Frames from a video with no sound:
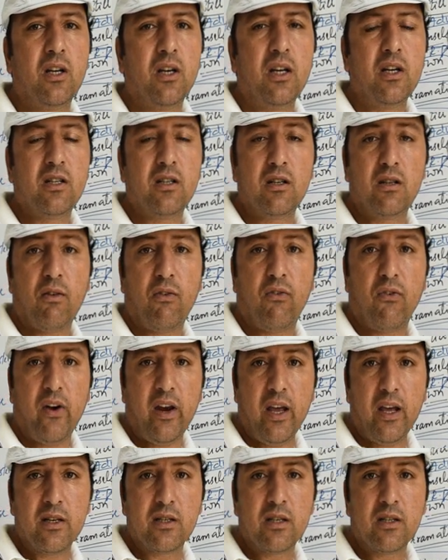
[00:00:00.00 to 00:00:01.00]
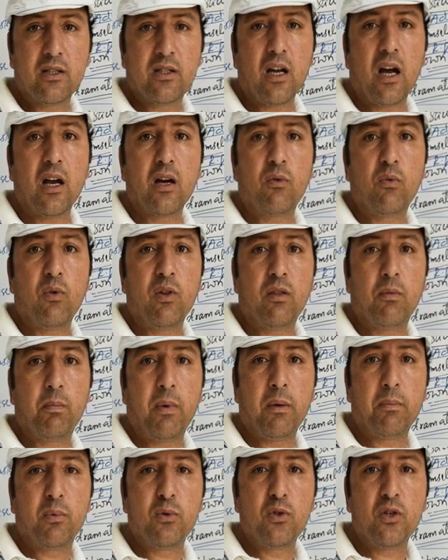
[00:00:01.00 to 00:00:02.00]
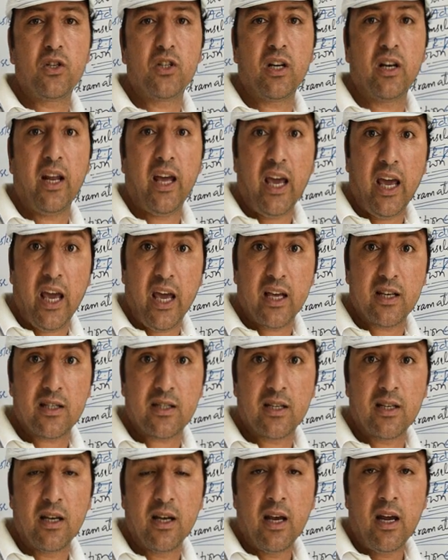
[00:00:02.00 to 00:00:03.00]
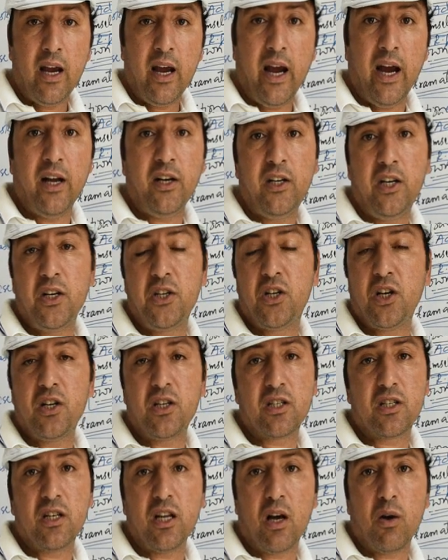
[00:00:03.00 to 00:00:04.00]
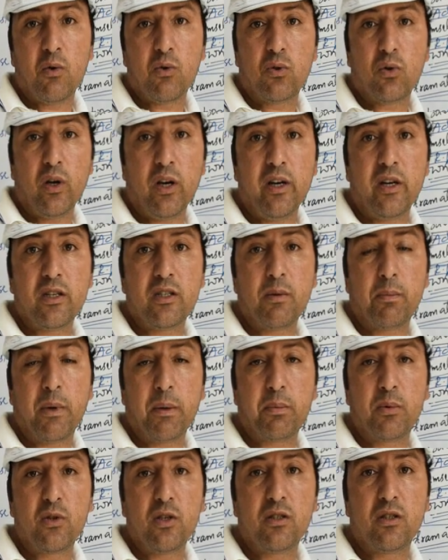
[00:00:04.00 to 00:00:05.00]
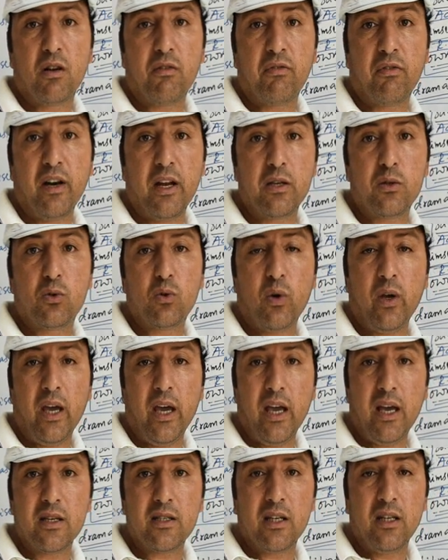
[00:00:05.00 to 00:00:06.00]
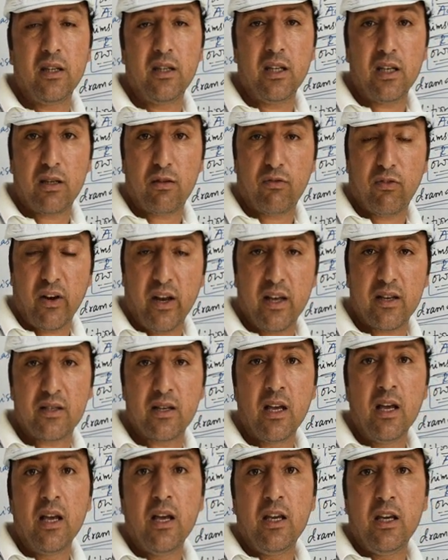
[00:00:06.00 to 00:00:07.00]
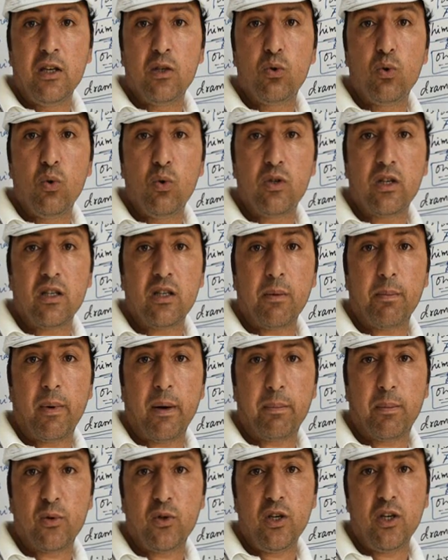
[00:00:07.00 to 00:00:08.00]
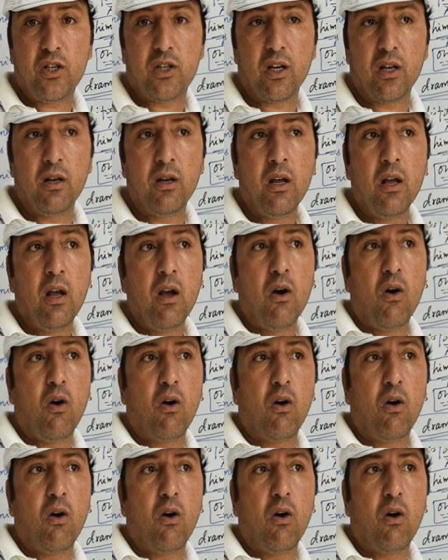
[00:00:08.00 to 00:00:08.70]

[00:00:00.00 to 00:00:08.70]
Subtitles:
It is a phrase start with preposition as, and teacher is noun. So it is a prepositional phrase. So as in this phrase is used as a preposition.